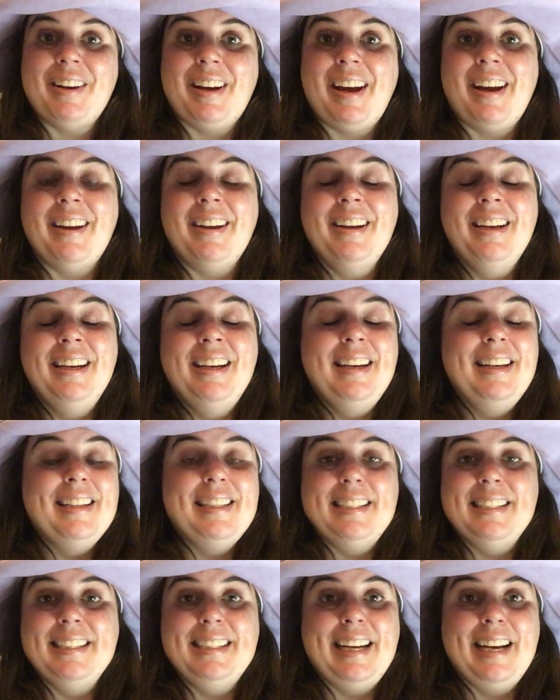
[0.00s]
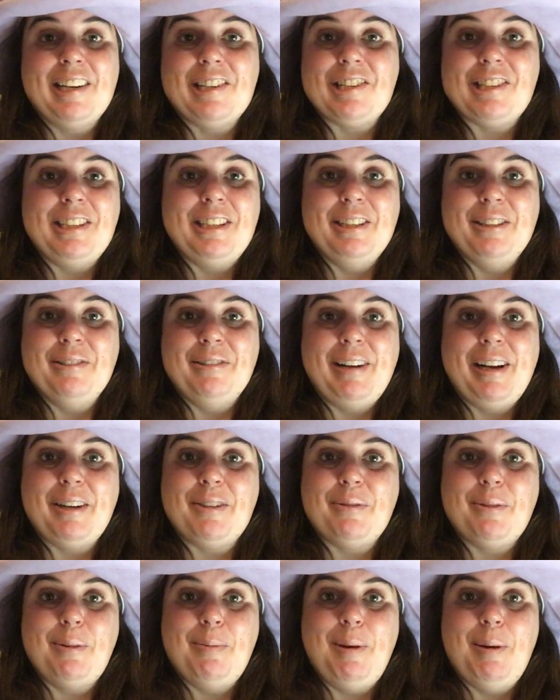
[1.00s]
and I didn't actually
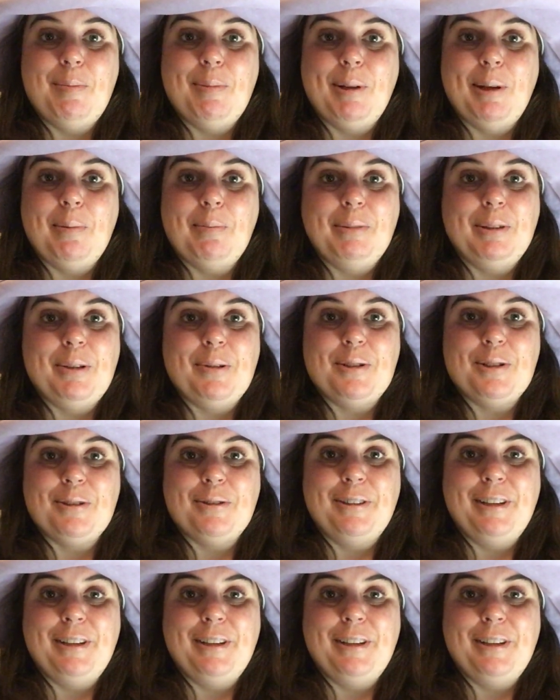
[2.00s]
interact with people up close or